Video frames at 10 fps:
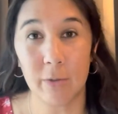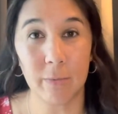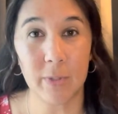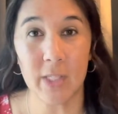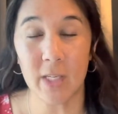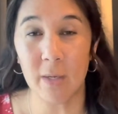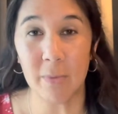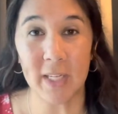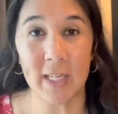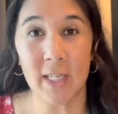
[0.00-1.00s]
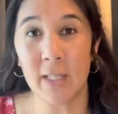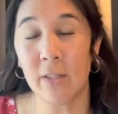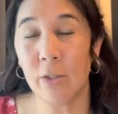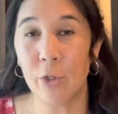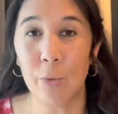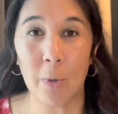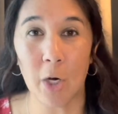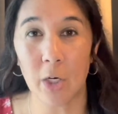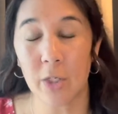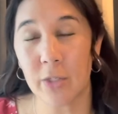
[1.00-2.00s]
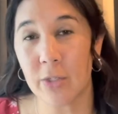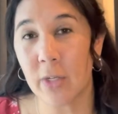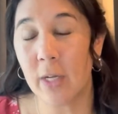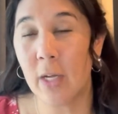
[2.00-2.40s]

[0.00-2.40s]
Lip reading: city planning, new parks,